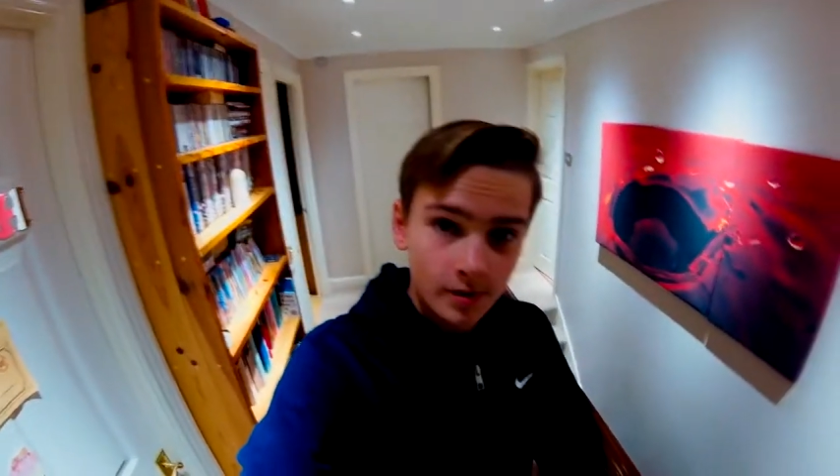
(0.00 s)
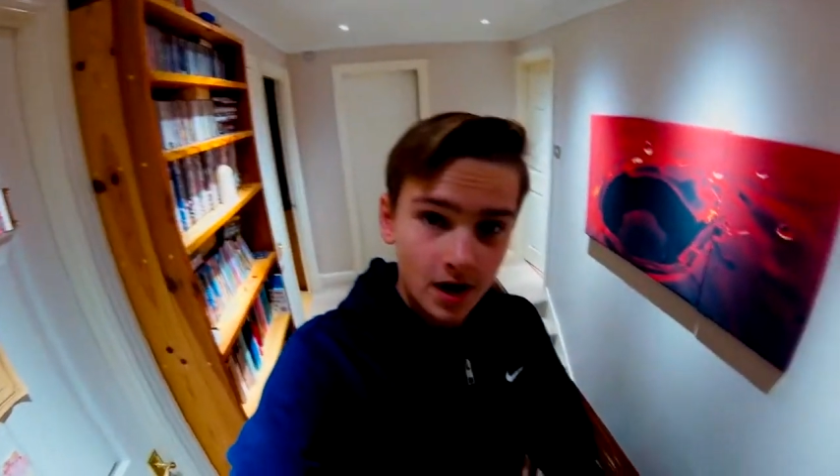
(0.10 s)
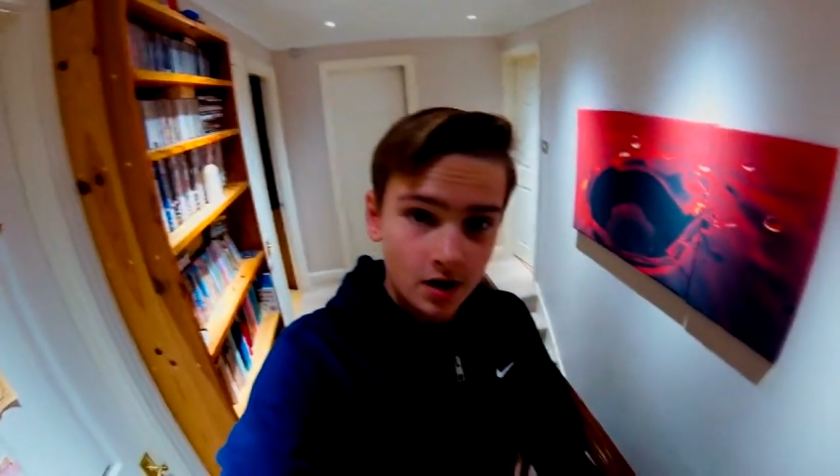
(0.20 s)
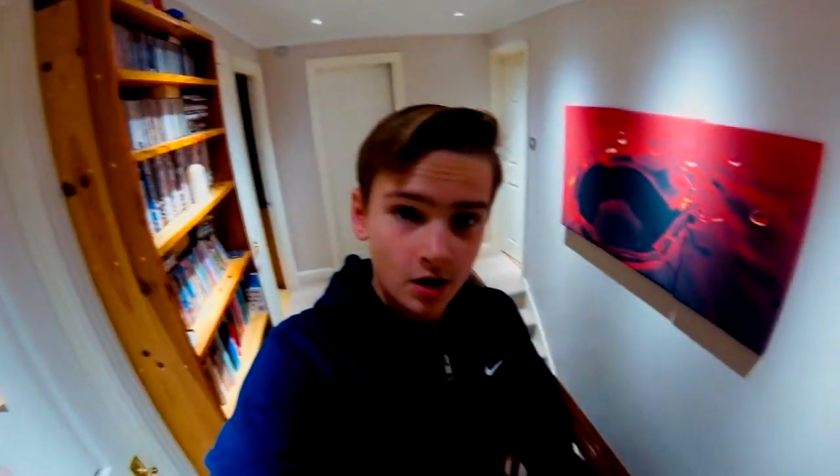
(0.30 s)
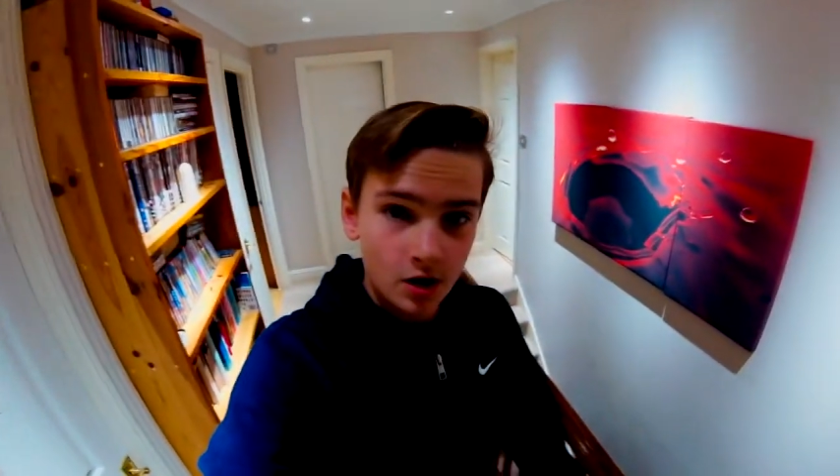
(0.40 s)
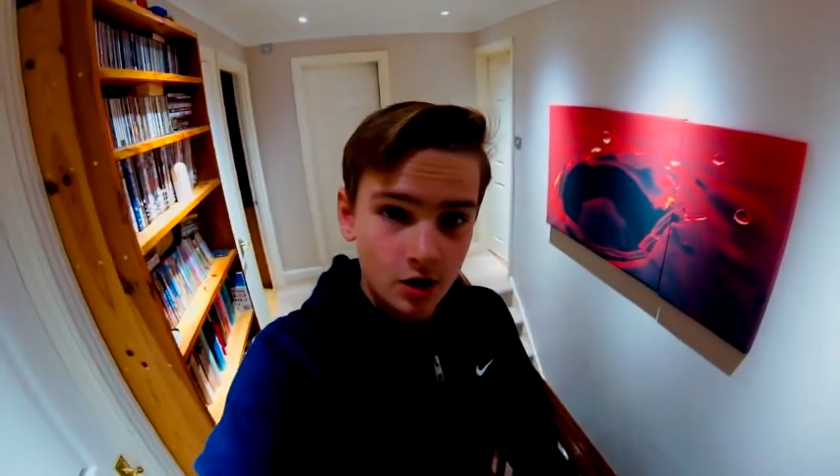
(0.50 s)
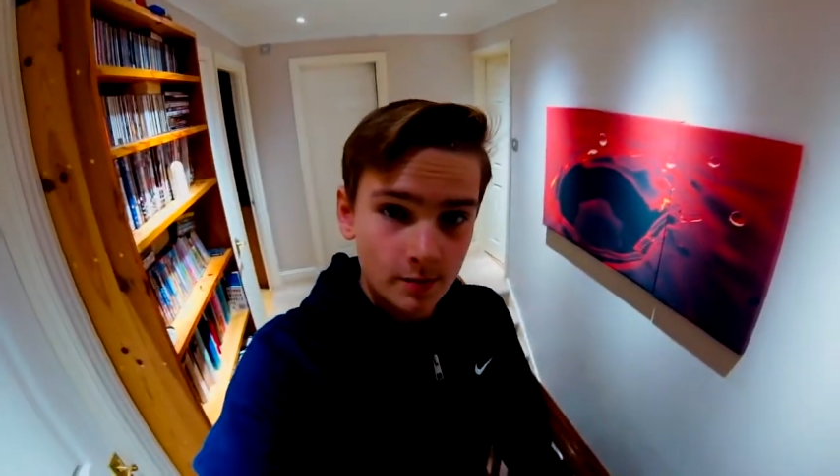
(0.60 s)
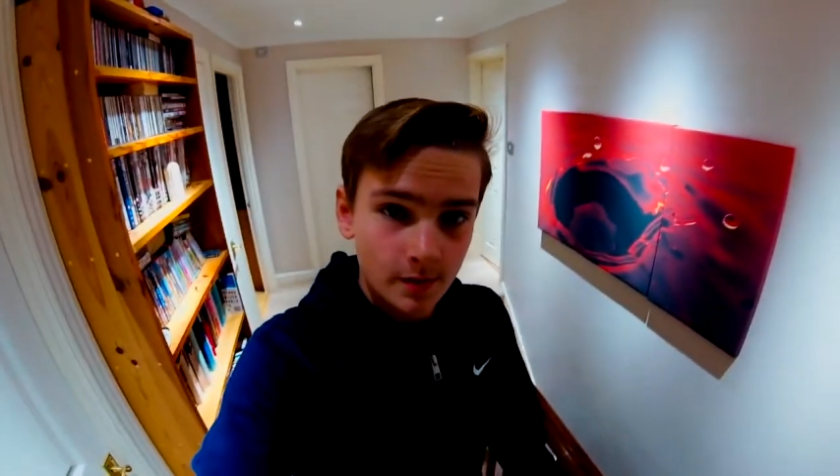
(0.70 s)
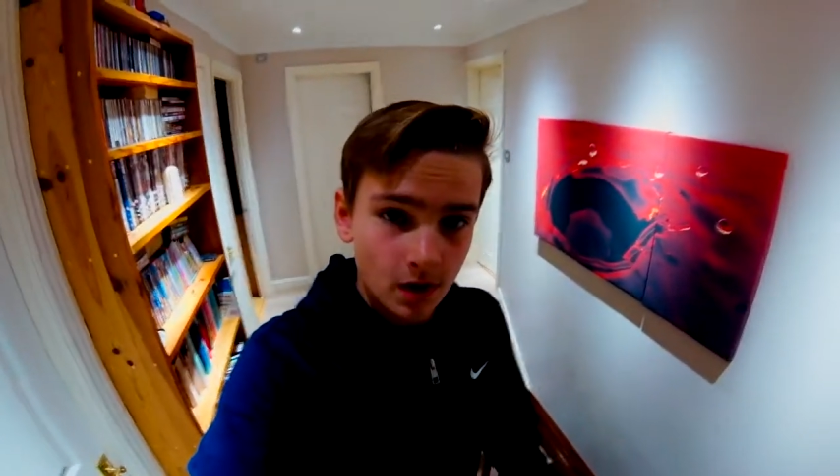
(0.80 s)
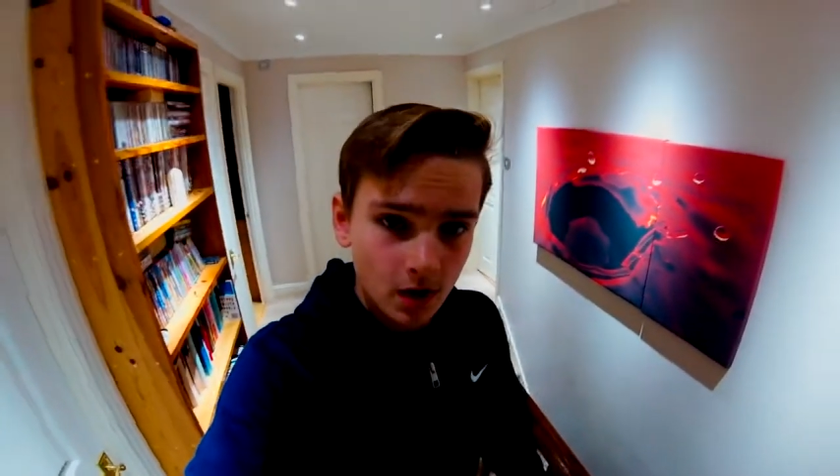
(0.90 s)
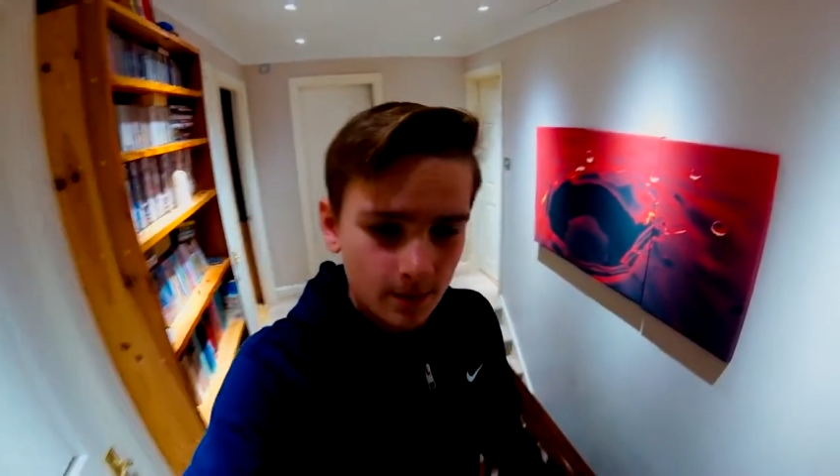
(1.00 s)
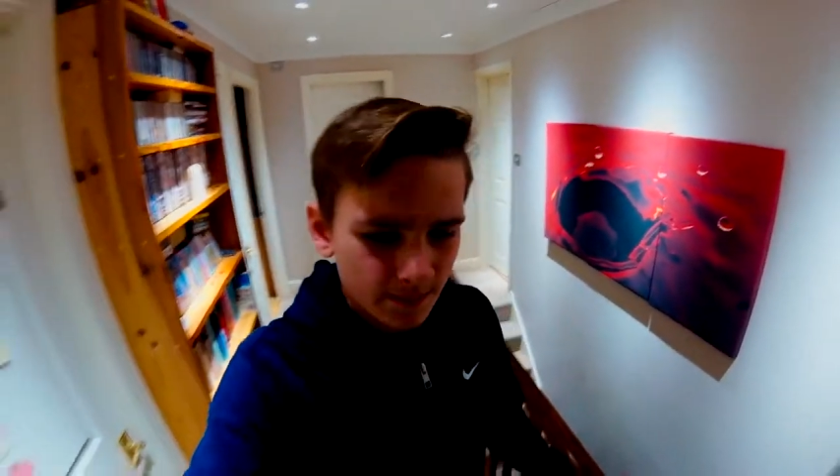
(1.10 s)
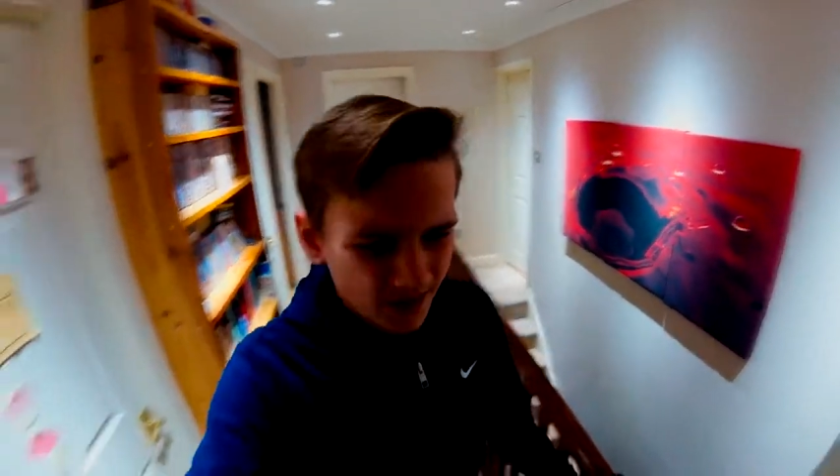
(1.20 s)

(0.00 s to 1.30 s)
back home. Um,